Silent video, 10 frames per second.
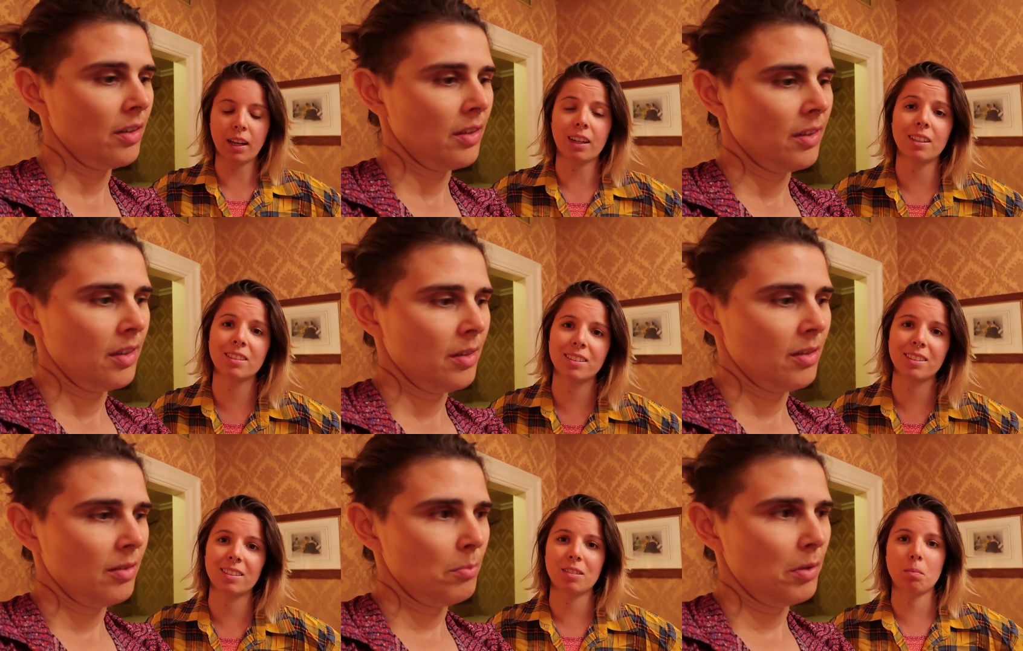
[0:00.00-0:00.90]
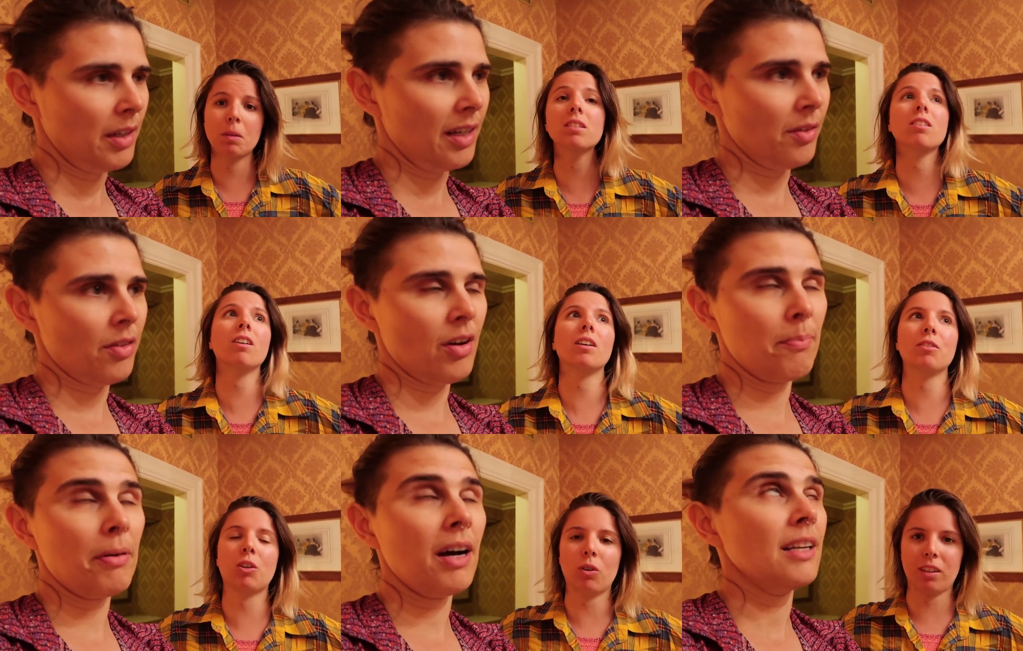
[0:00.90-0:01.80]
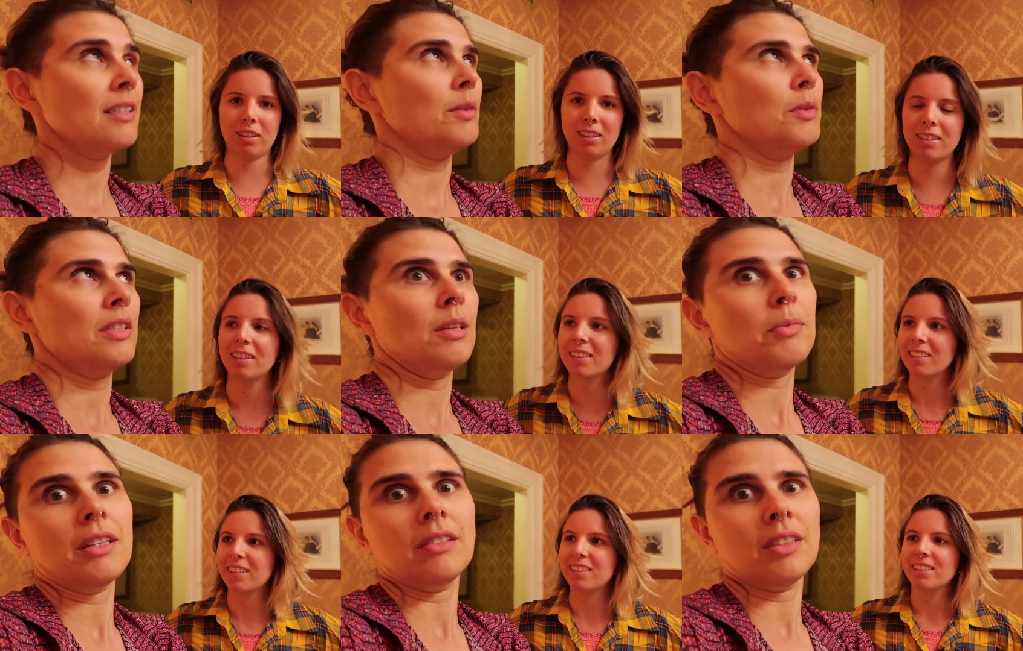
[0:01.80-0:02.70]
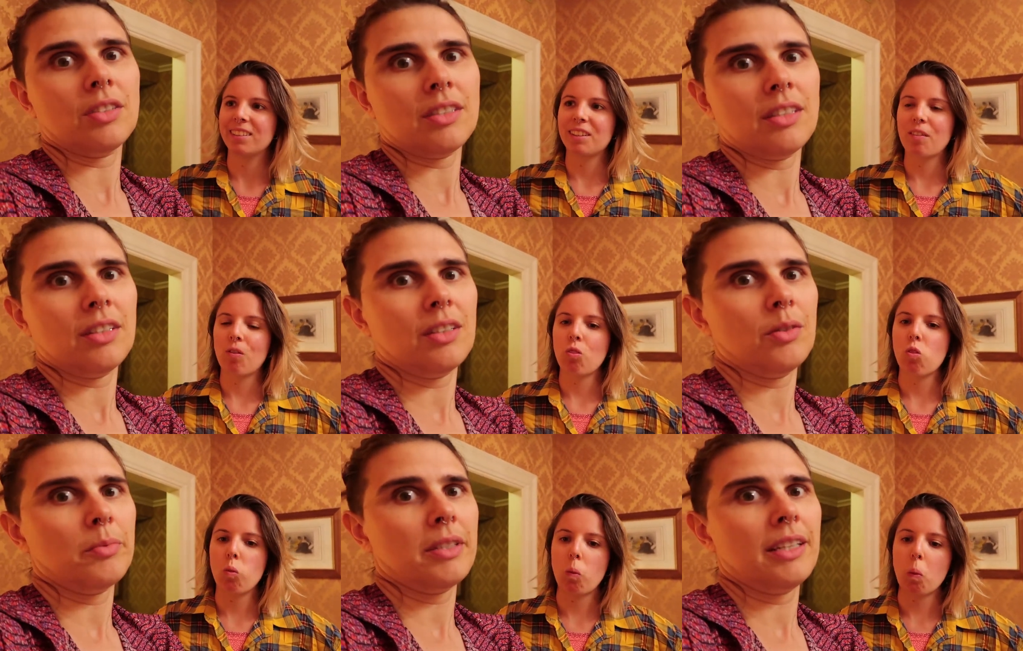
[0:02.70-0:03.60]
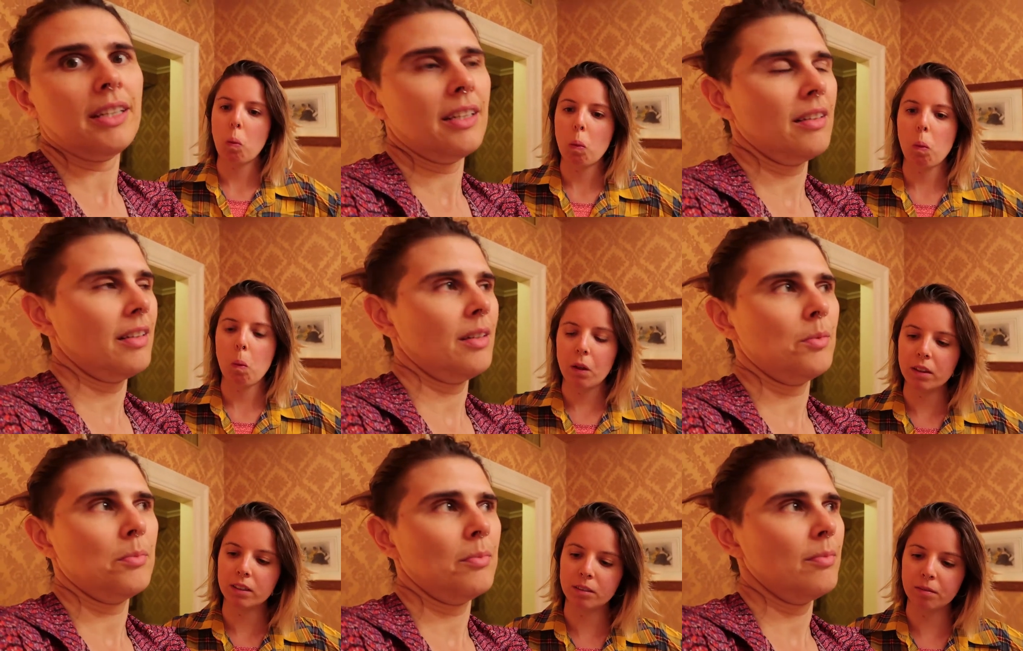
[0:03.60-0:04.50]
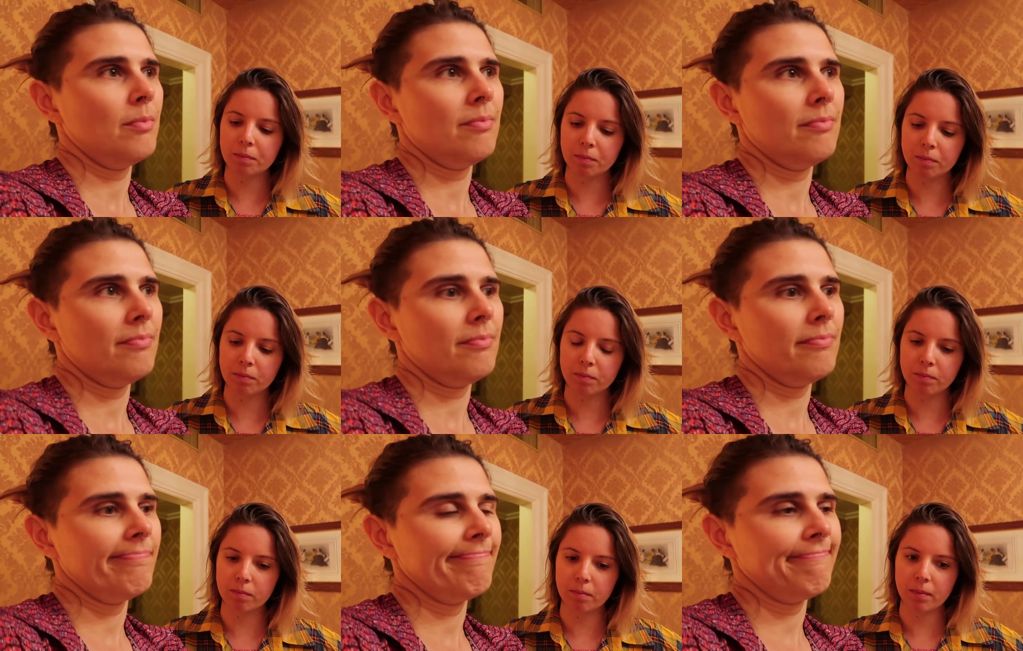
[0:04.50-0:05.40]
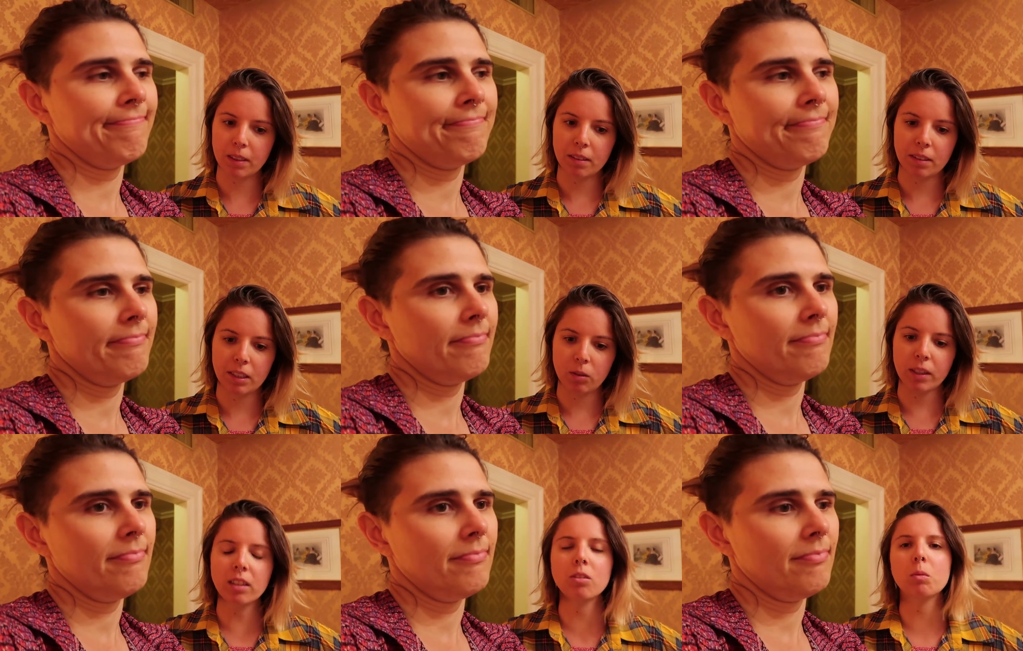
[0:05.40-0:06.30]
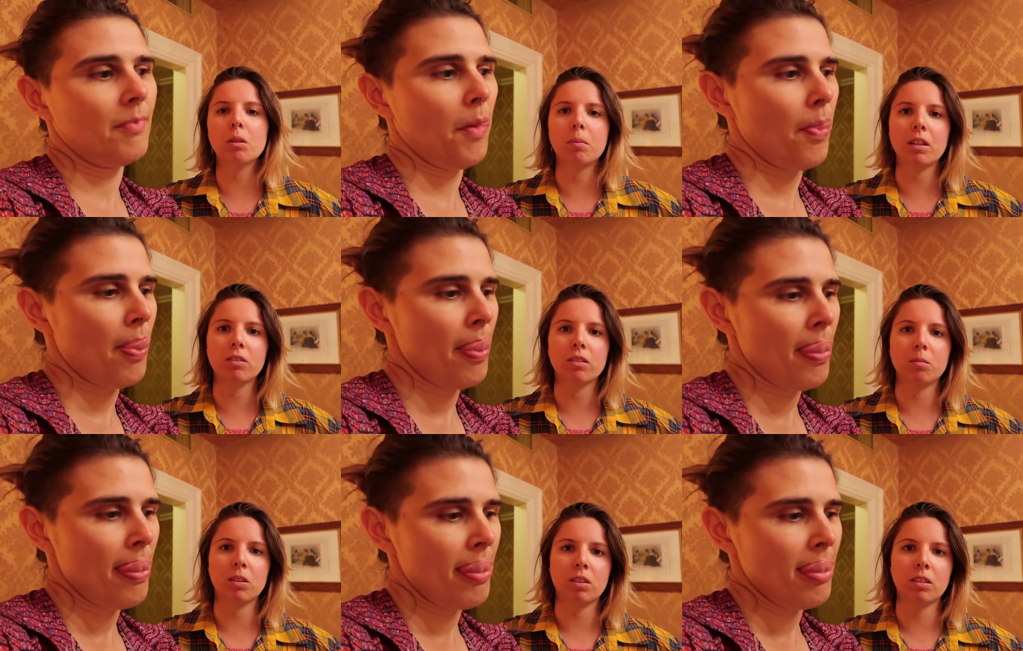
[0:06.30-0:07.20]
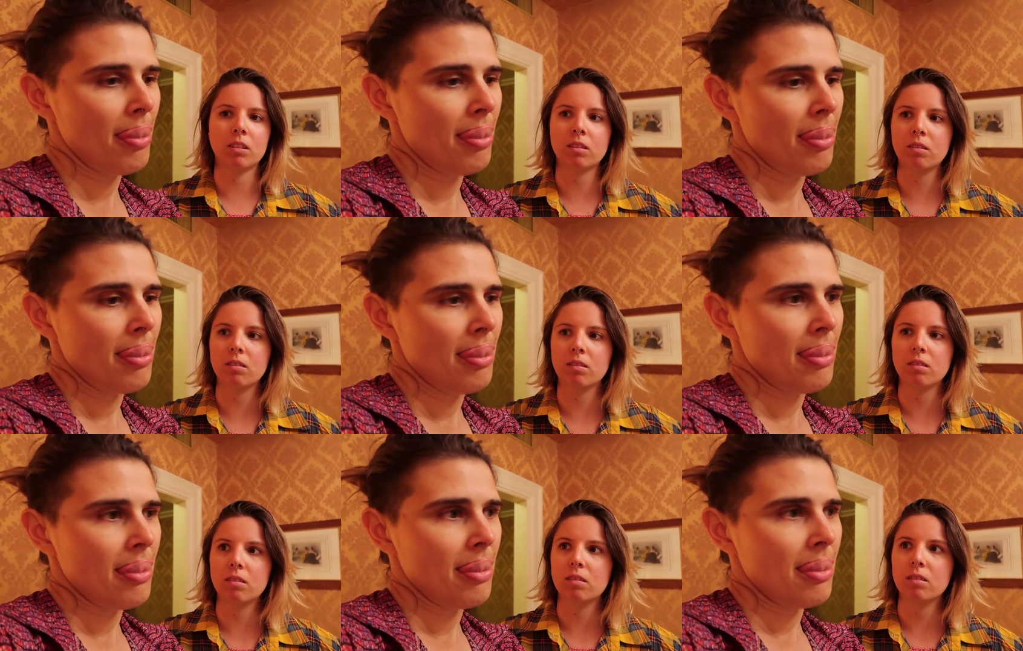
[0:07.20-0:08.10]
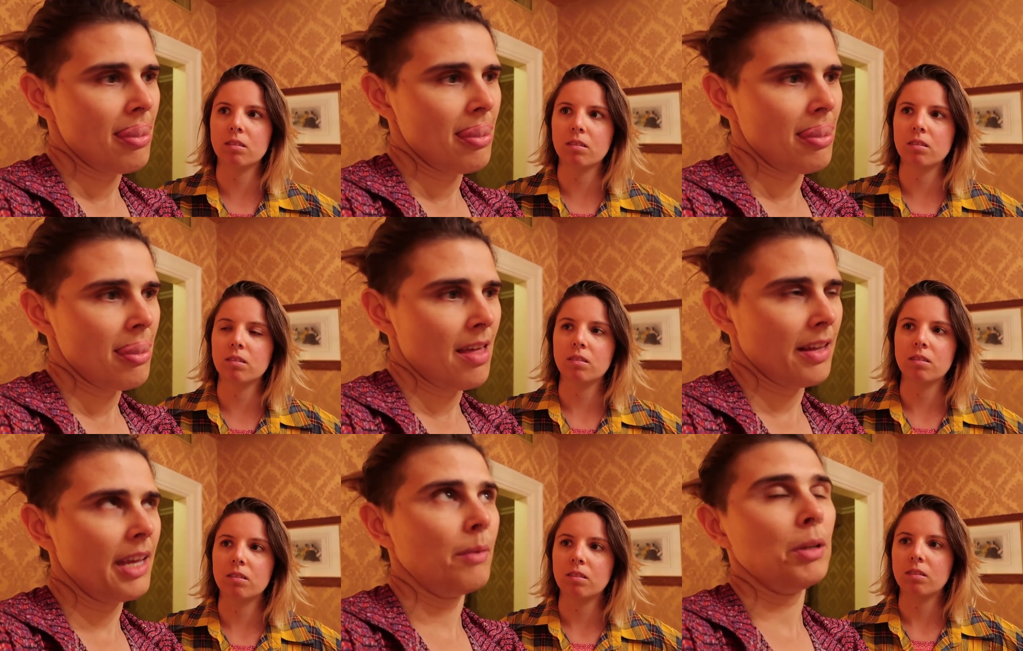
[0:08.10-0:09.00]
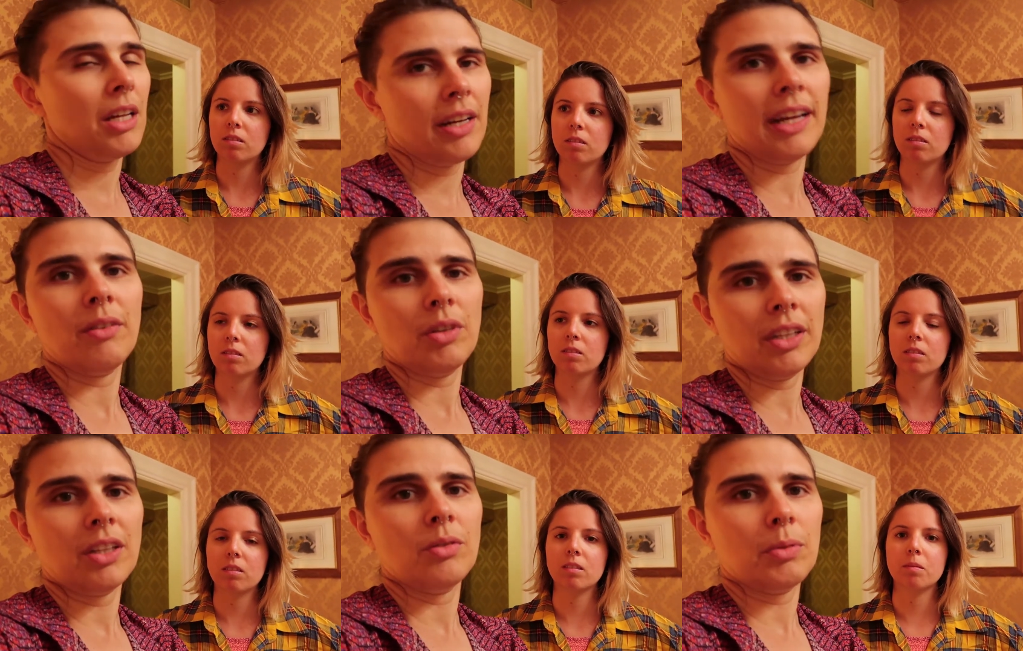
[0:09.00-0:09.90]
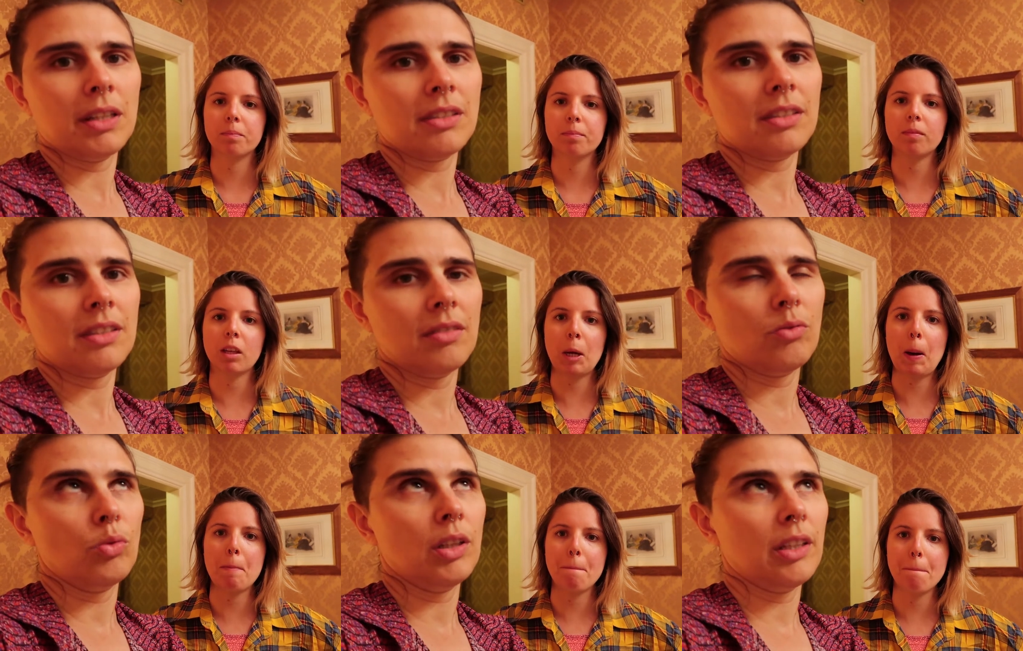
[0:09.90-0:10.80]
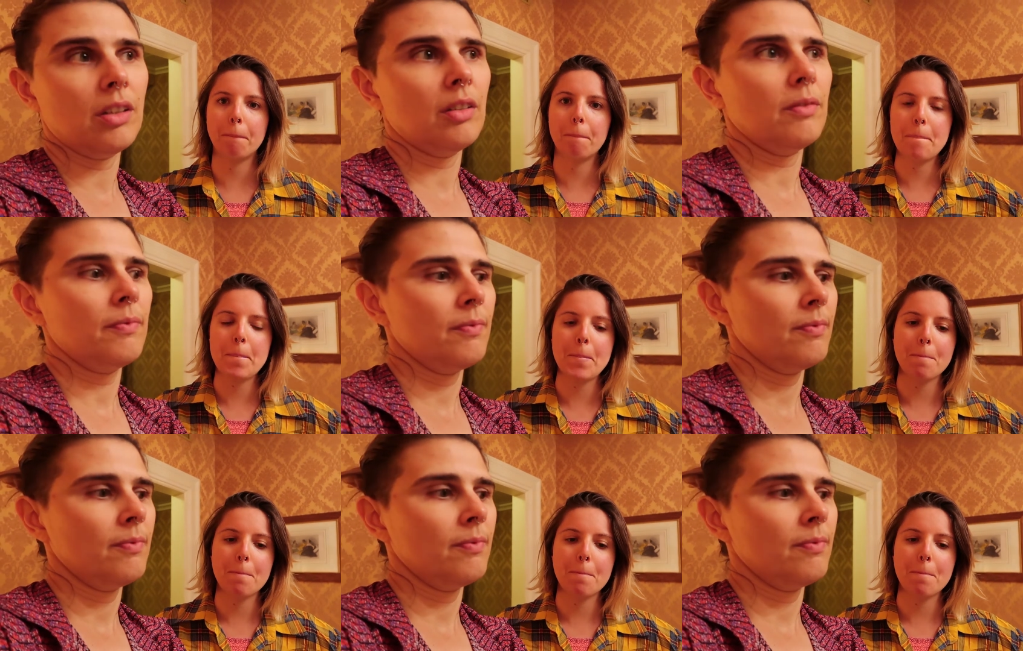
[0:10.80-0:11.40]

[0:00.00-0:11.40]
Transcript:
Speaker 1: Yeah. But I thought pasta corner. was gonna be delicious here. You know what I'm saying? And um. We had some good pasta in Milan. Yeah, Milan had really good pasta. Yeah. Really good.